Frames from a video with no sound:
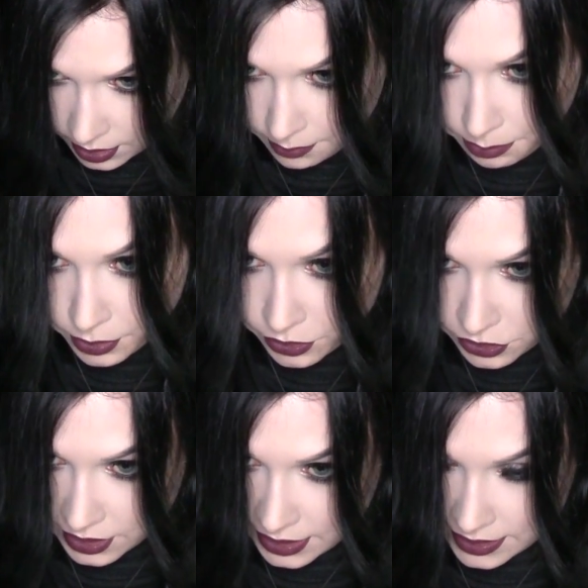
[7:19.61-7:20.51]
and
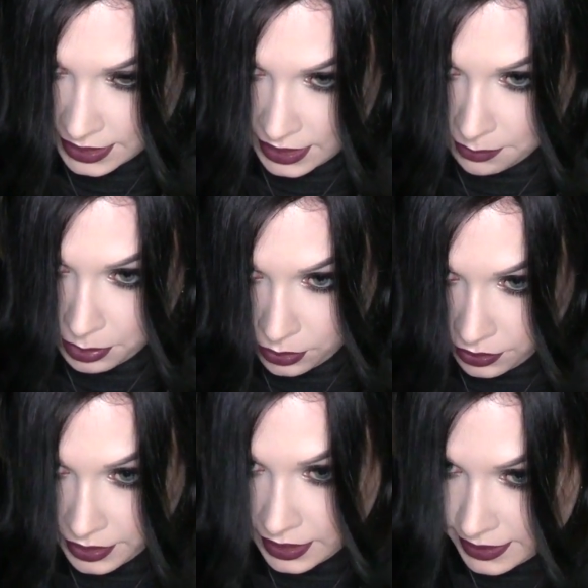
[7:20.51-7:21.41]
push things in and
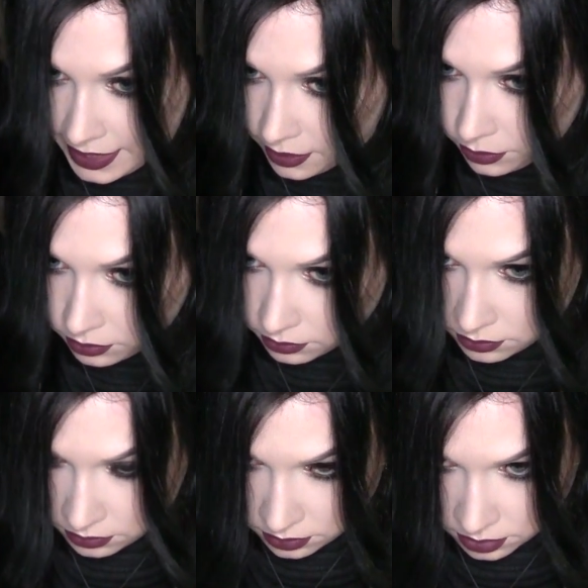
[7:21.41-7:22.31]
pull things out.
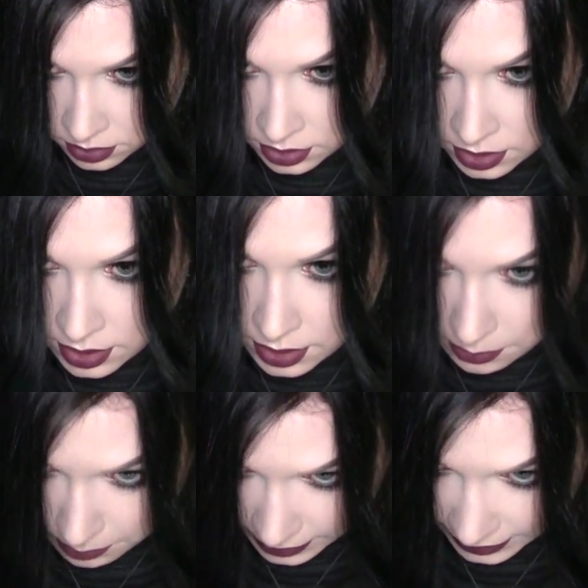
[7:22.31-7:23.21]

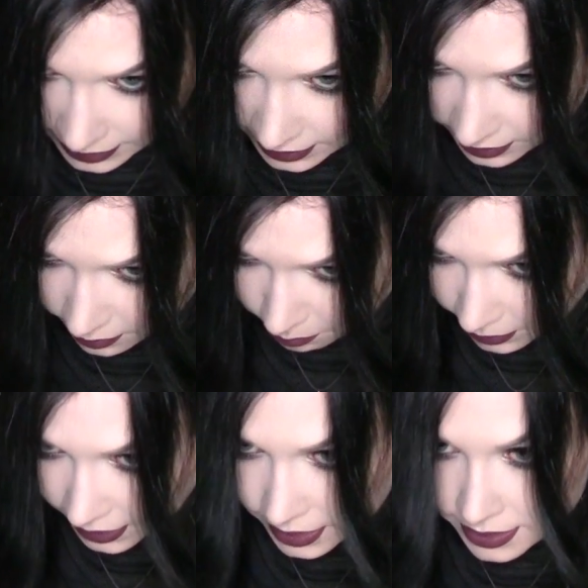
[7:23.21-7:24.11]
But I think the
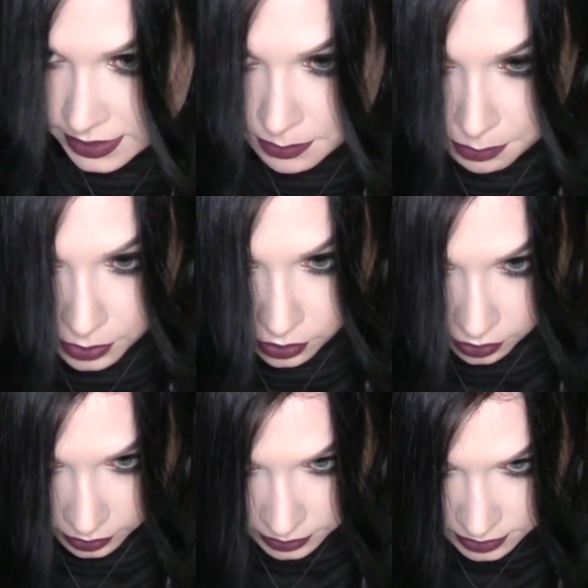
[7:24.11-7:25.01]
biggest
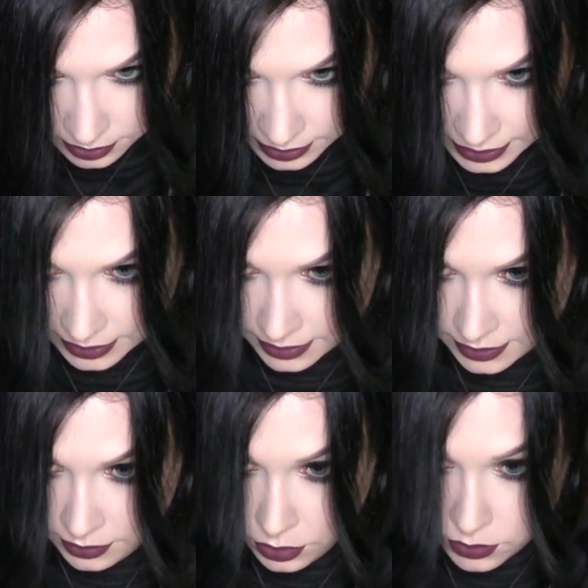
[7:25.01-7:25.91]
part
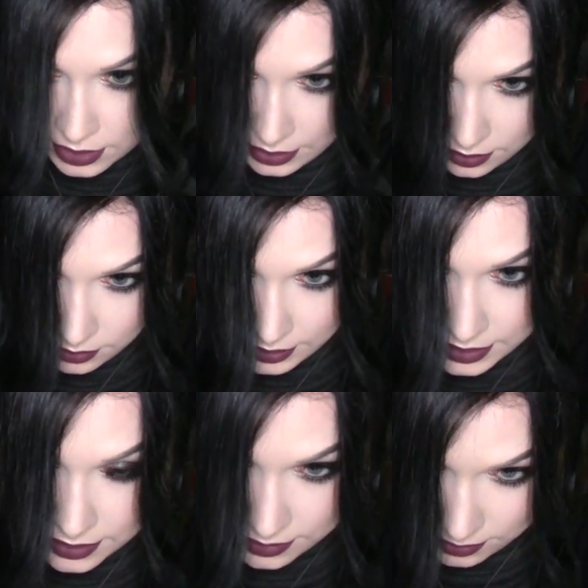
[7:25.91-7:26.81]
is using
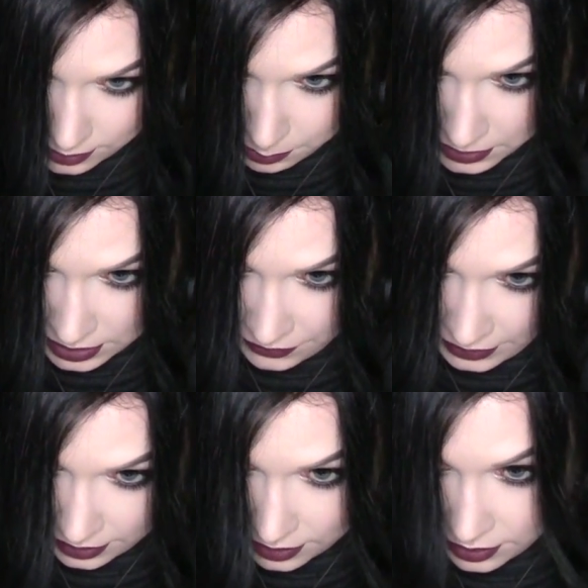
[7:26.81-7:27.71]
this
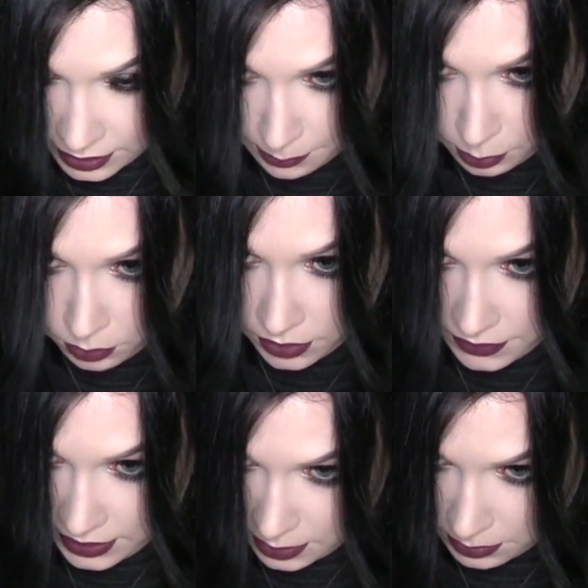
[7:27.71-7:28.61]
specific clip or one of
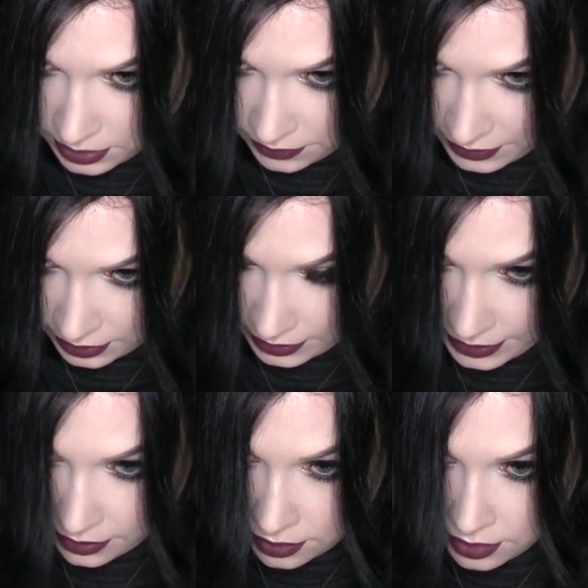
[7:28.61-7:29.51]
these specific
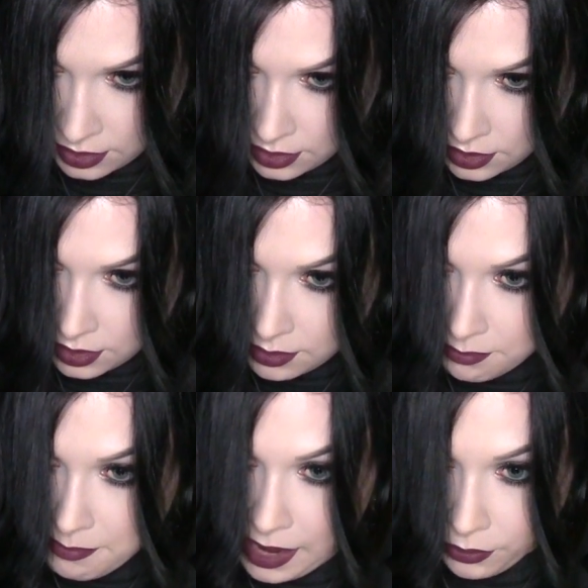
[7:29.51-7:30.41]
like
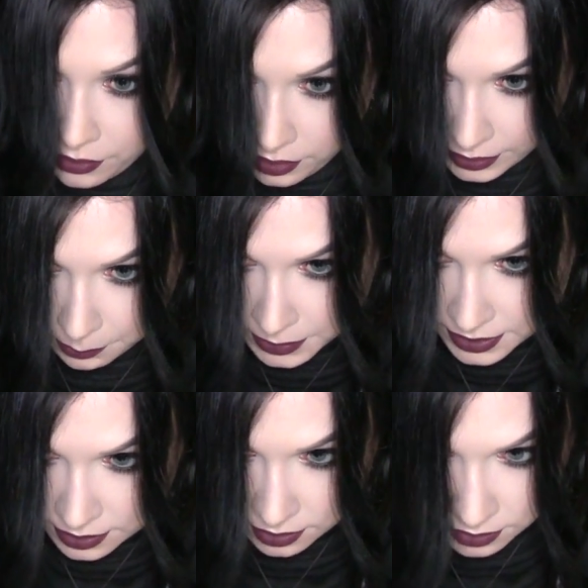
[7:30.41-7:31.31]
mouth clips